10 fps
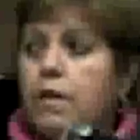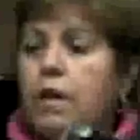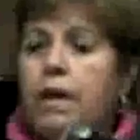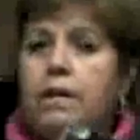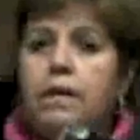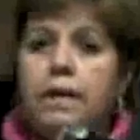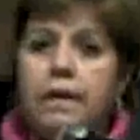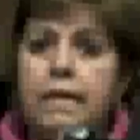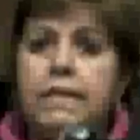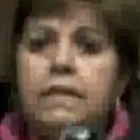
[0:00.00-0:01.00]
and
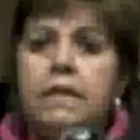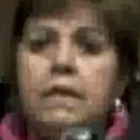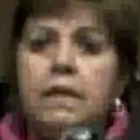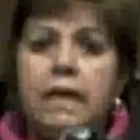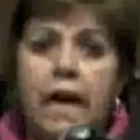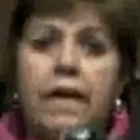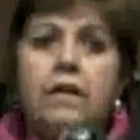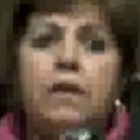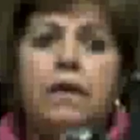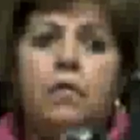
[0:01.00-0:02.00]
it is
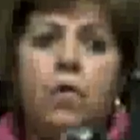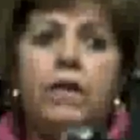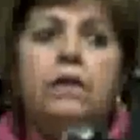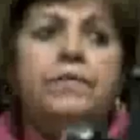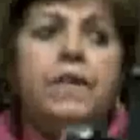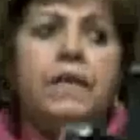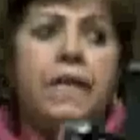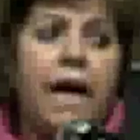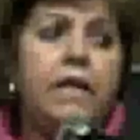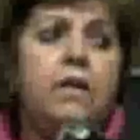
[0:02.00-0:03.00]
kind of one the
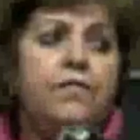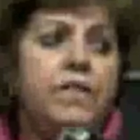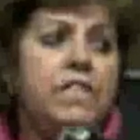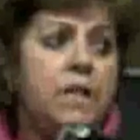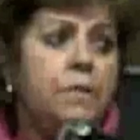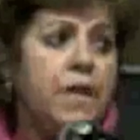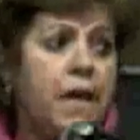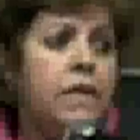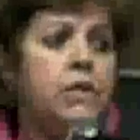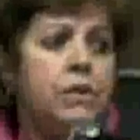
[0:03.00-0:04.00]
kind of
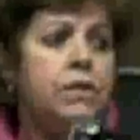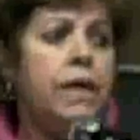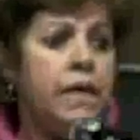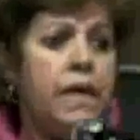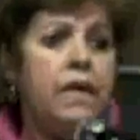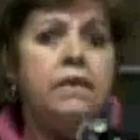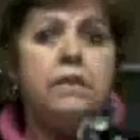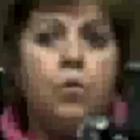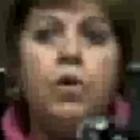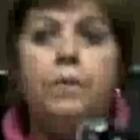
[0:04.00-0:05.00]
discrimination
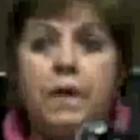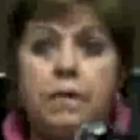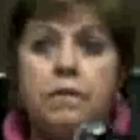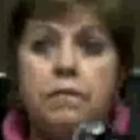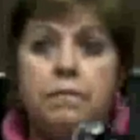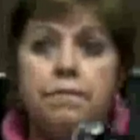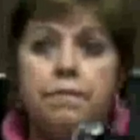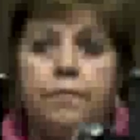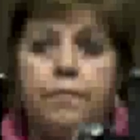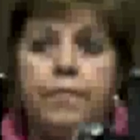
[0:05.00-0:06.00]
against women.
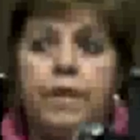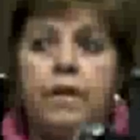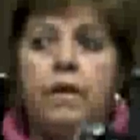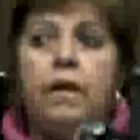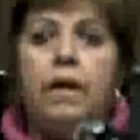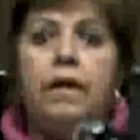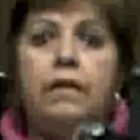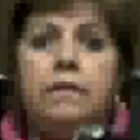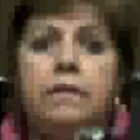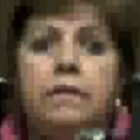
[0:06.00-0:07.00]

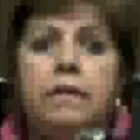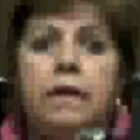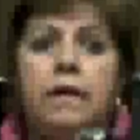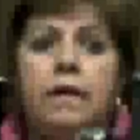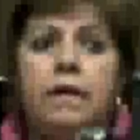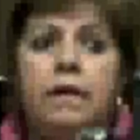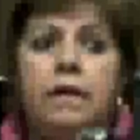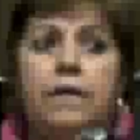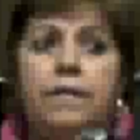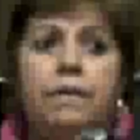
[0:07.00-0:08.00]
And
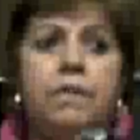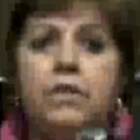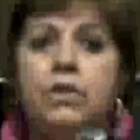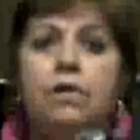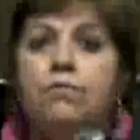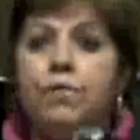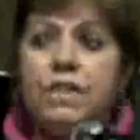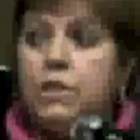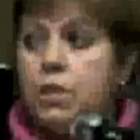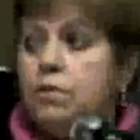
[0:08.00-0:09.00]
there is no
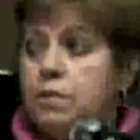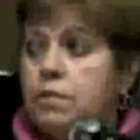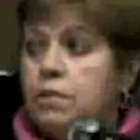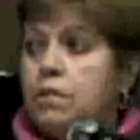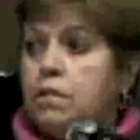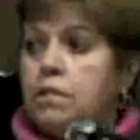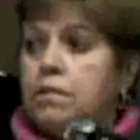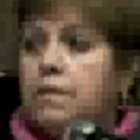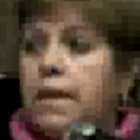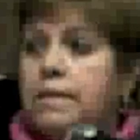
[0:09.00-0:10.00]
reason
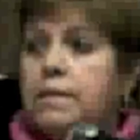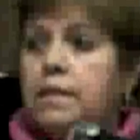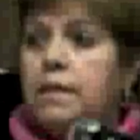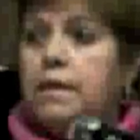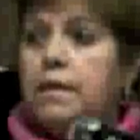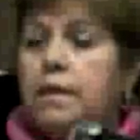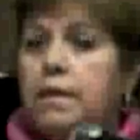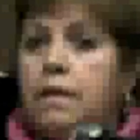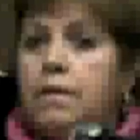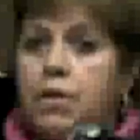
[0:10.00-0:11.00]
that
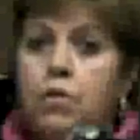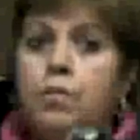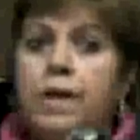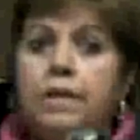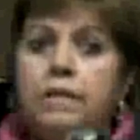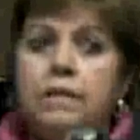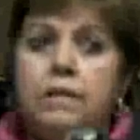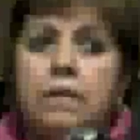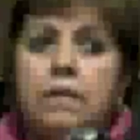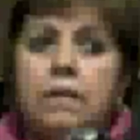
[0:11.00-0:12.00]
Cuban
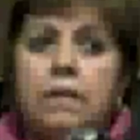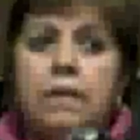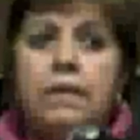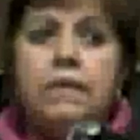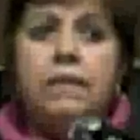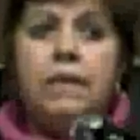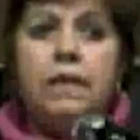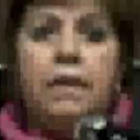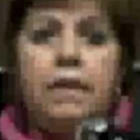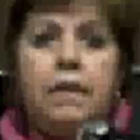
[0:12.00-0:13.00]
is
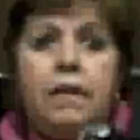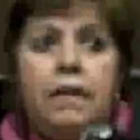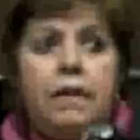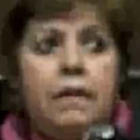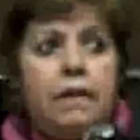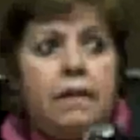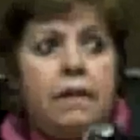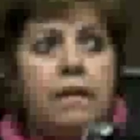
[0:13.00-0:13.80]
it